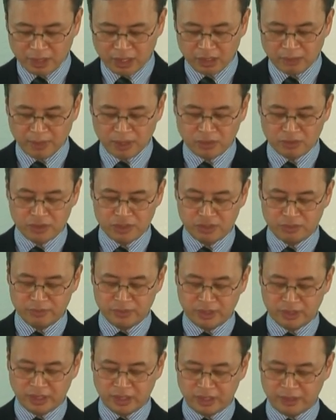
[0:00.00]

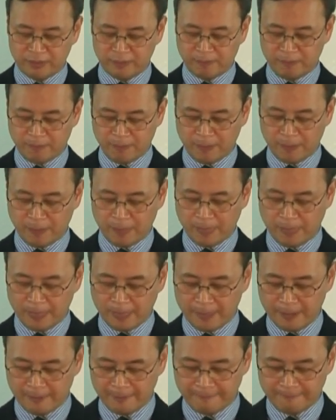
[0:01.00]
about our